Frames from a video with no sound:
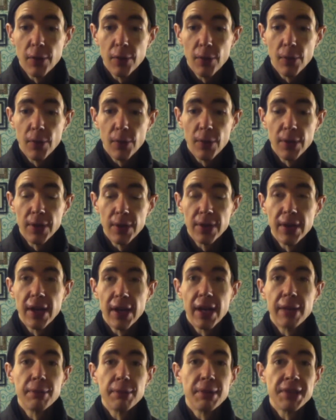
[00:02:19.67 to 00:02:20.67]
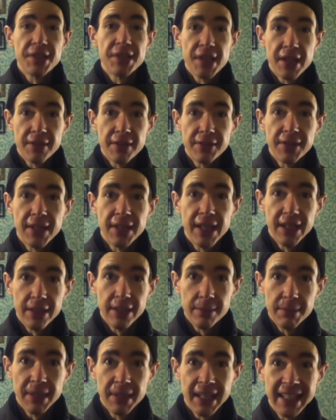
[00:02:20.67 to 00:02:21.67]
or I reach out for
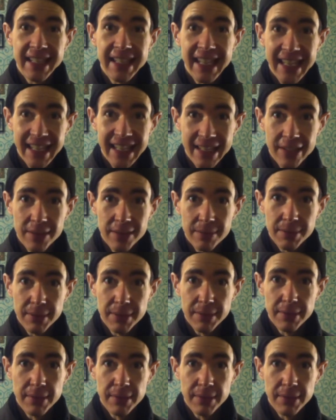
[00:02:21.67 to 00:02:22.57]
help and I get help.